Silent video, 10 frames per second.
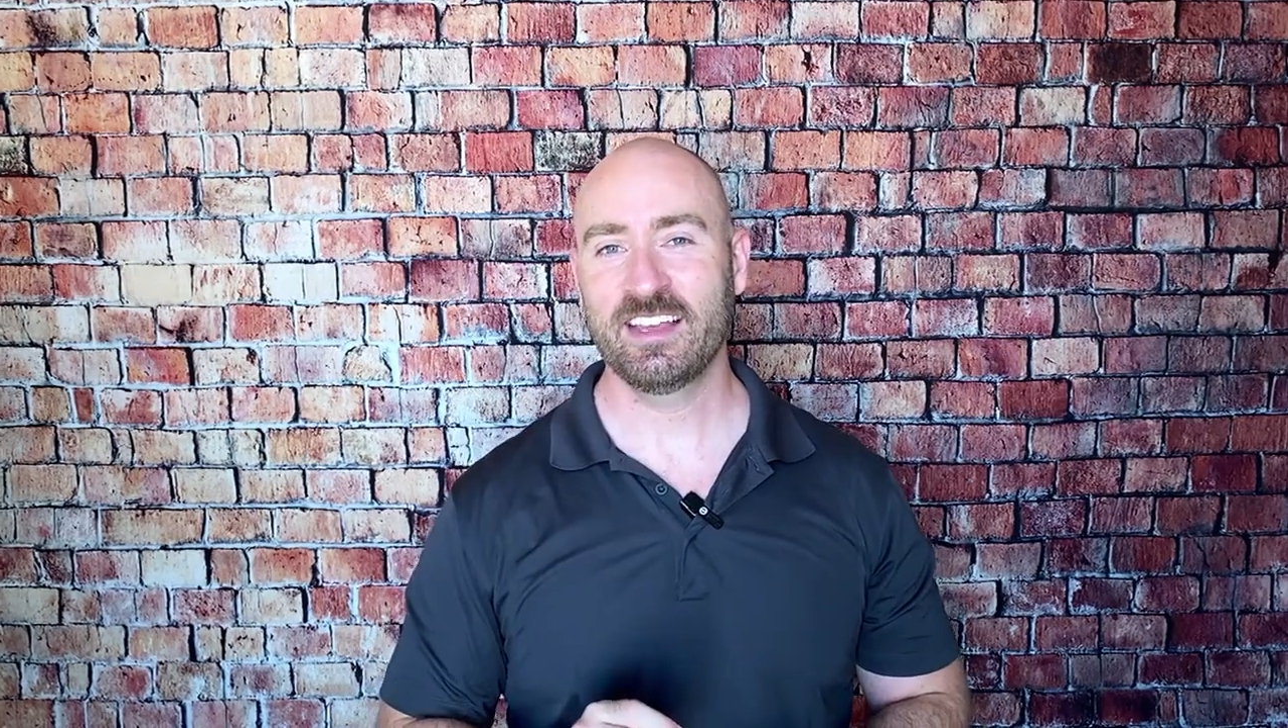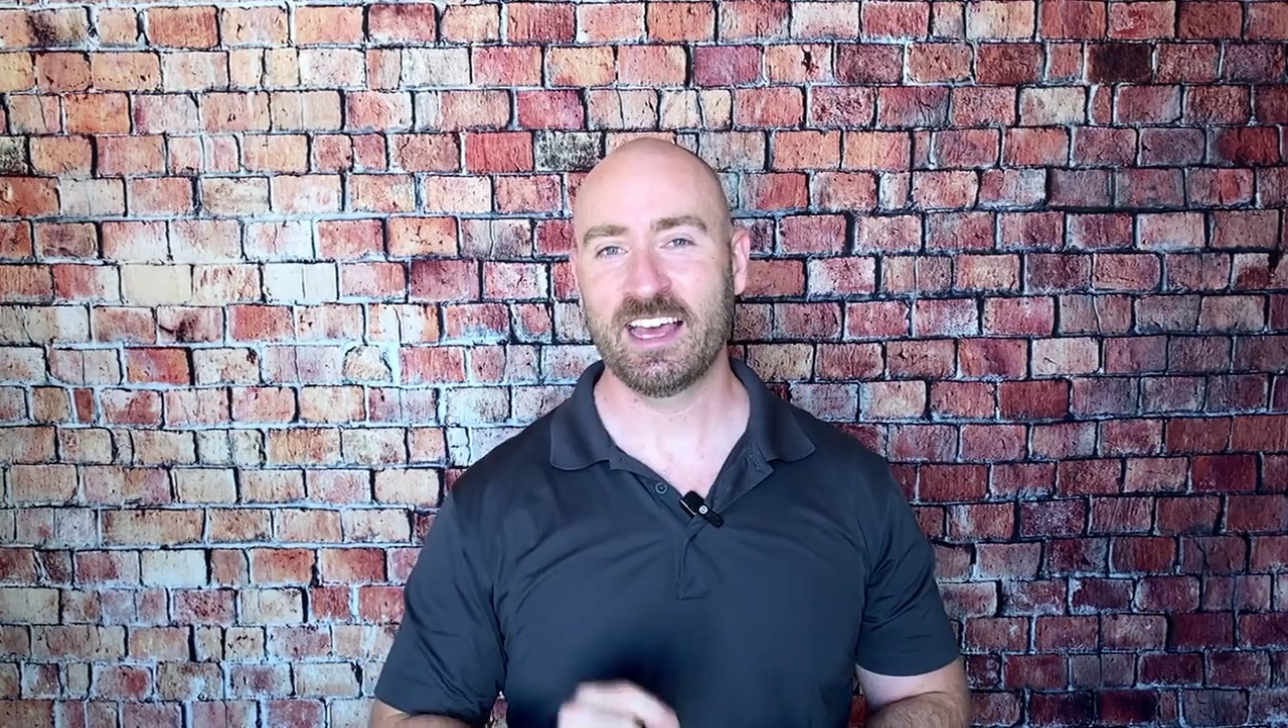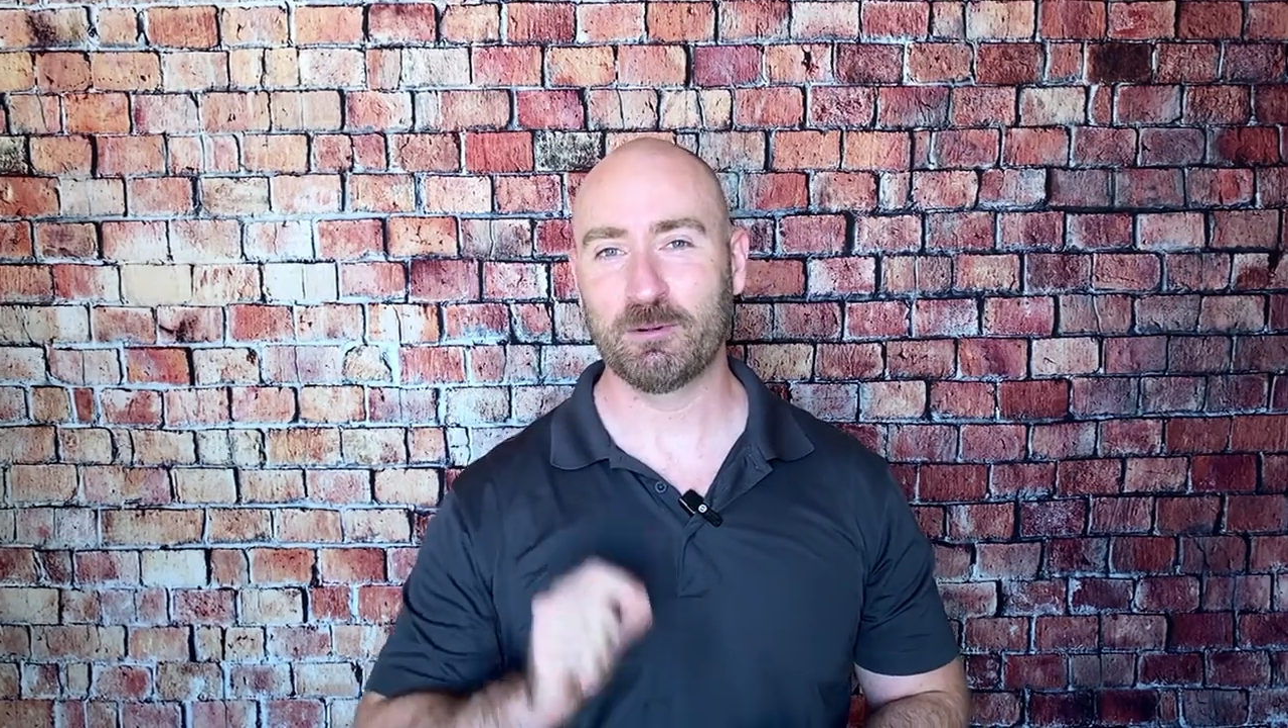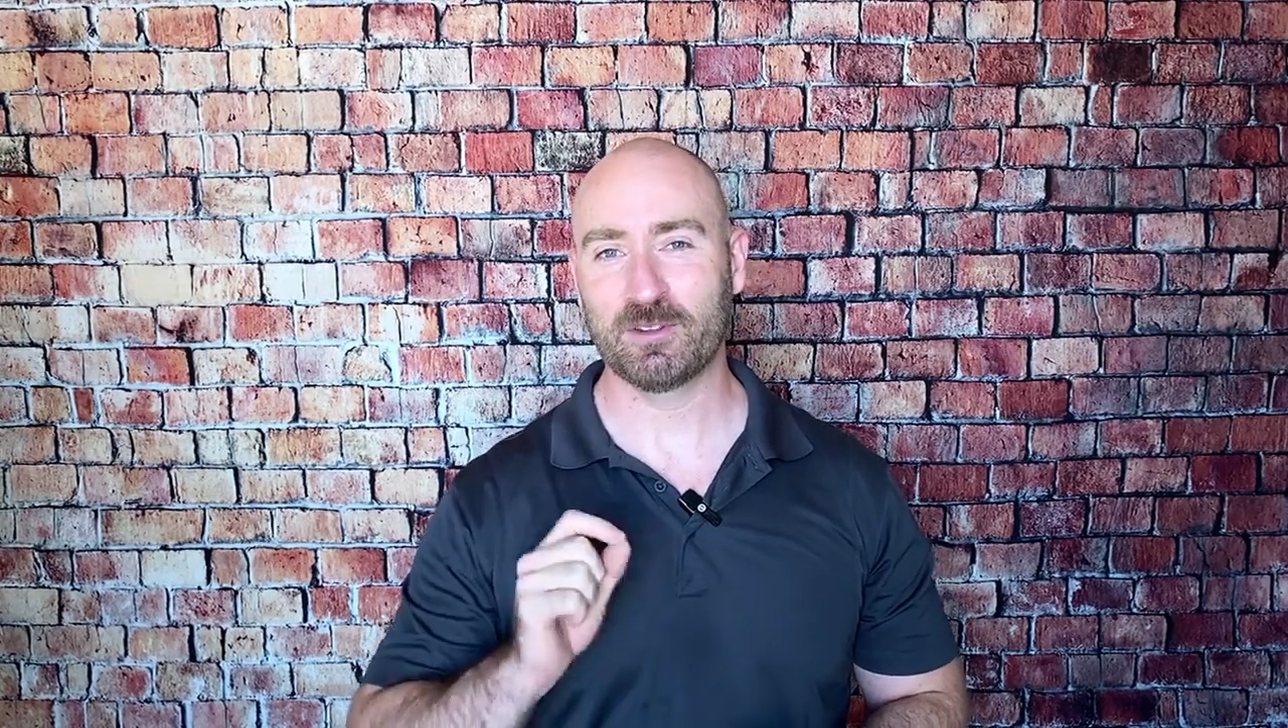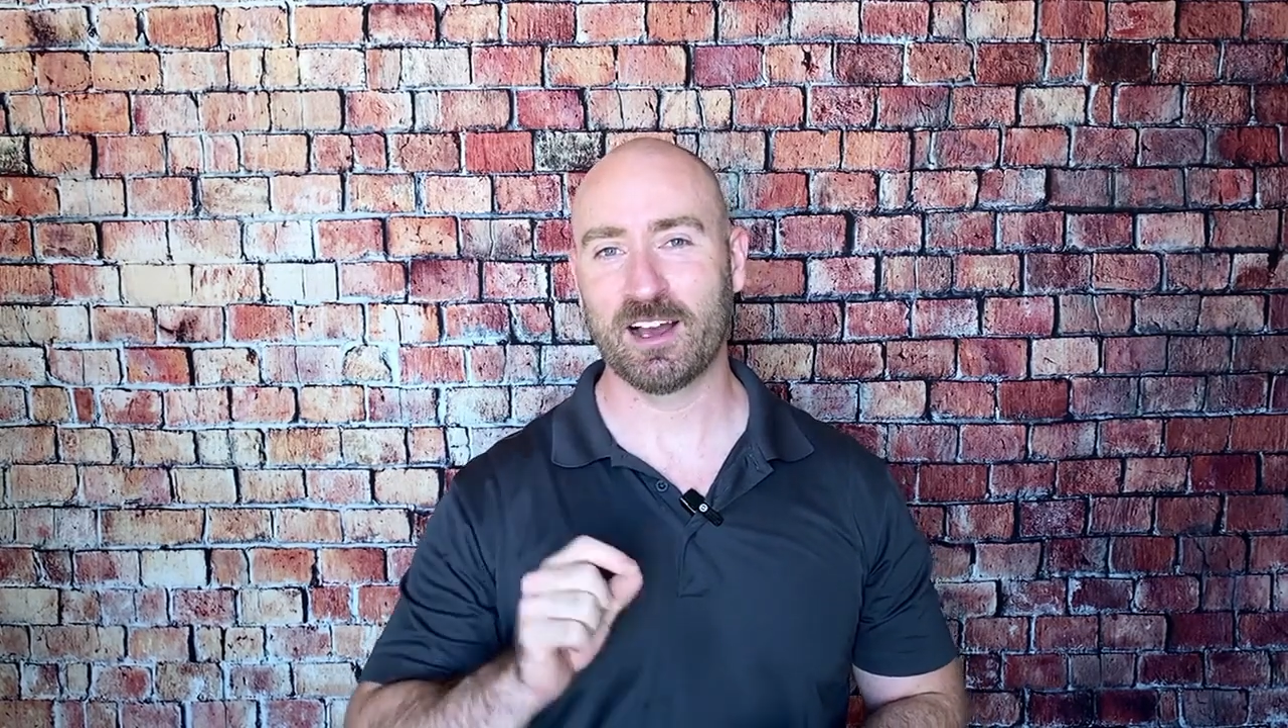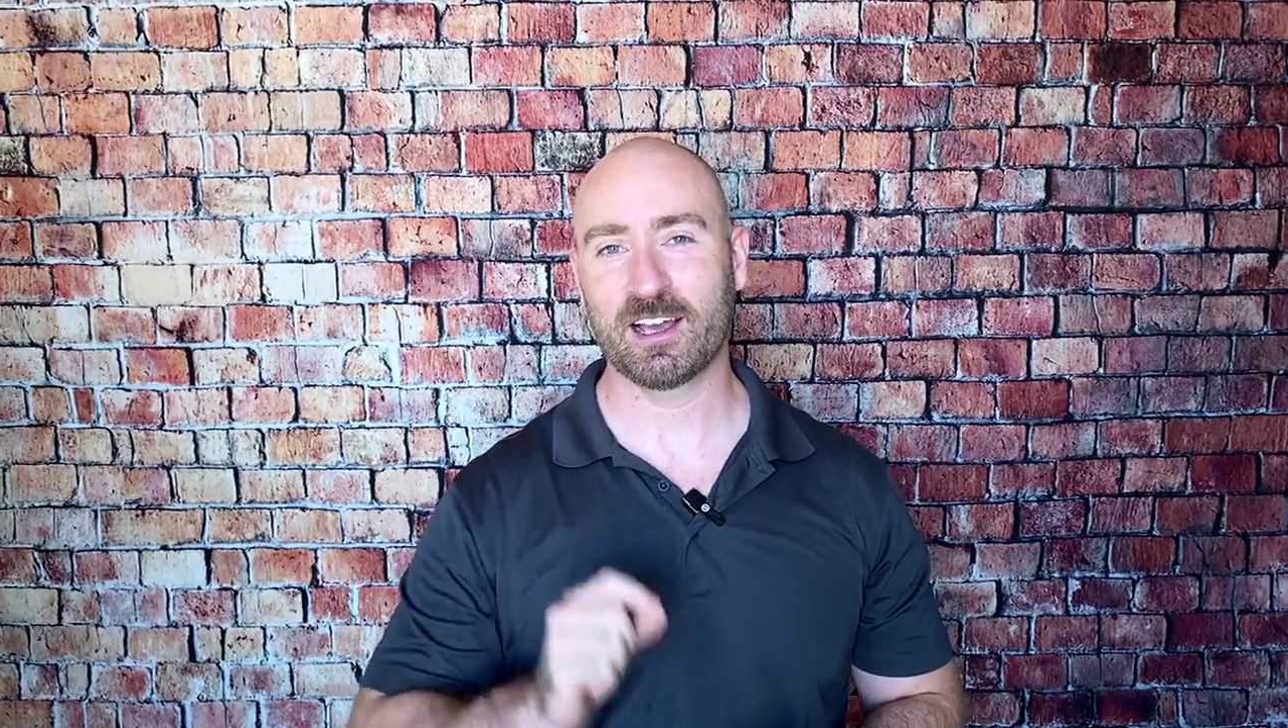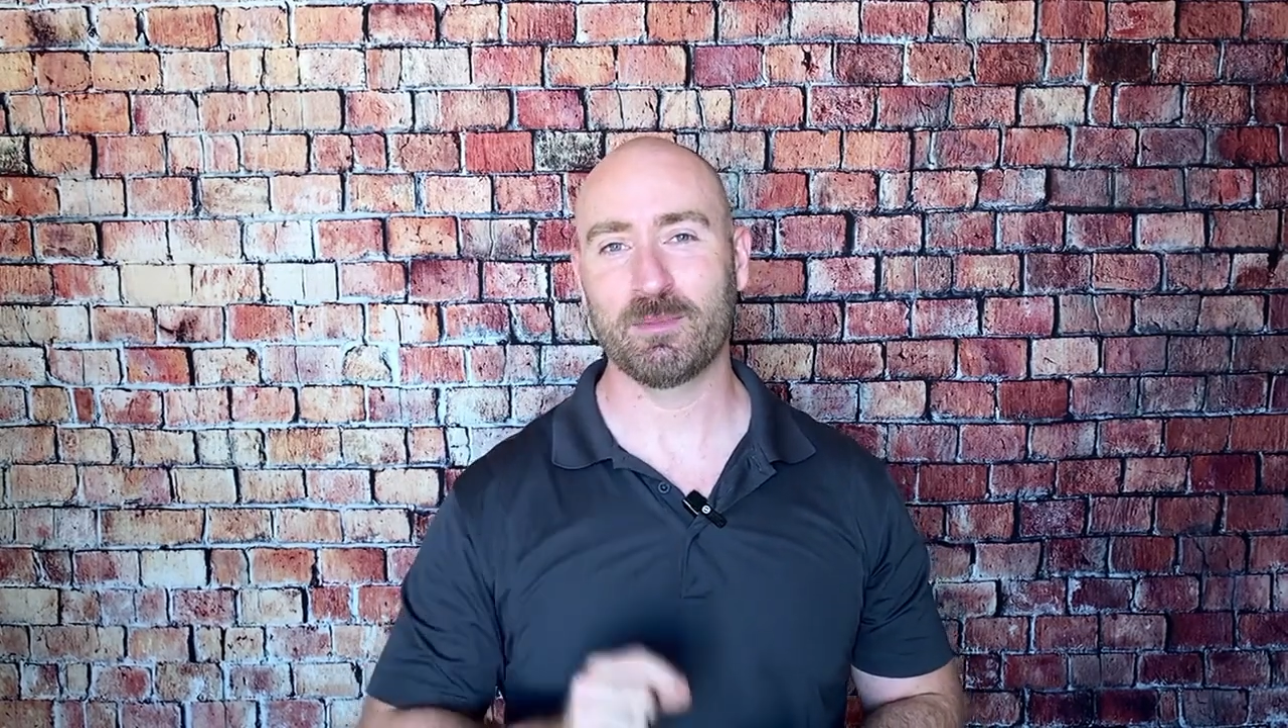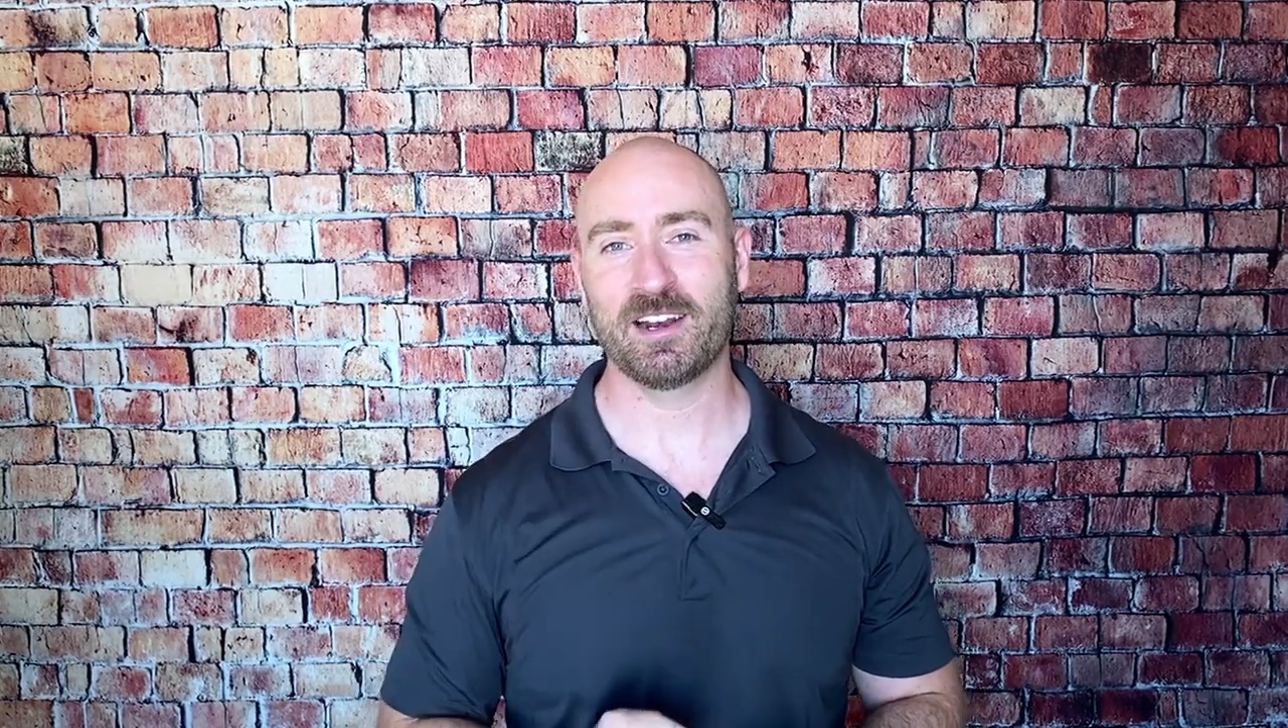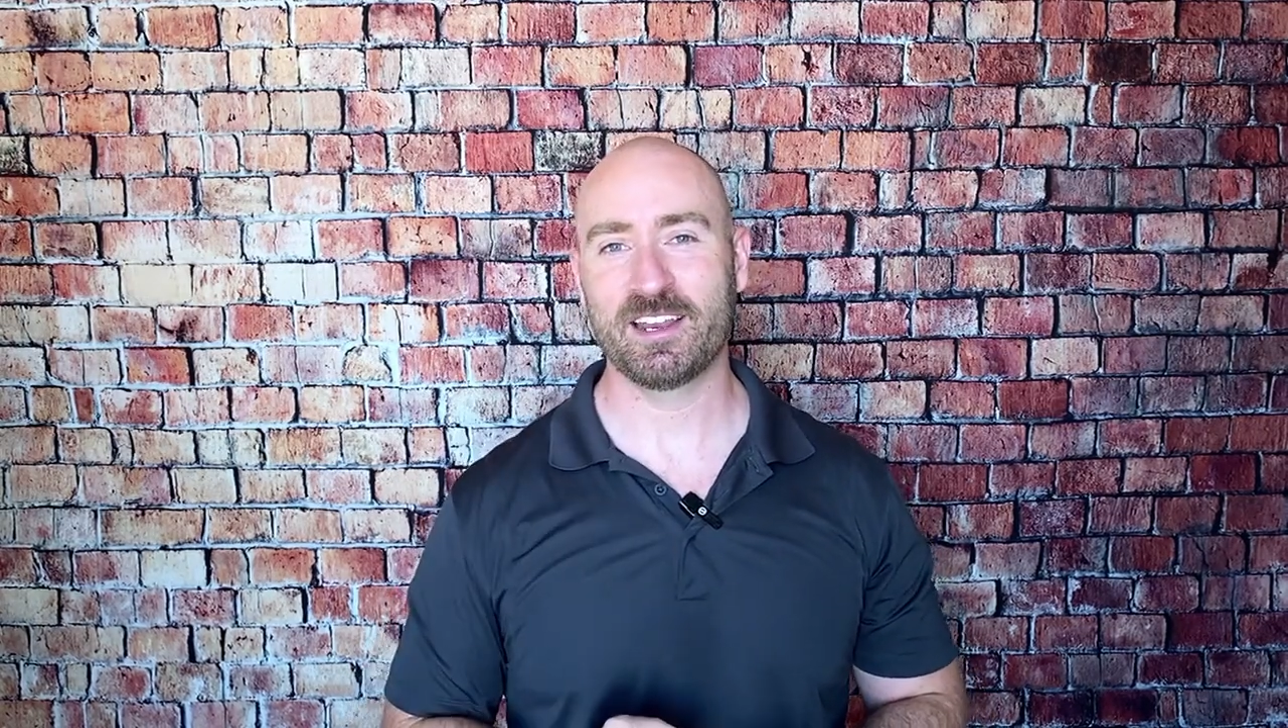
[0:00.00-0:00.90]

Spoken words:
and we'll talk about it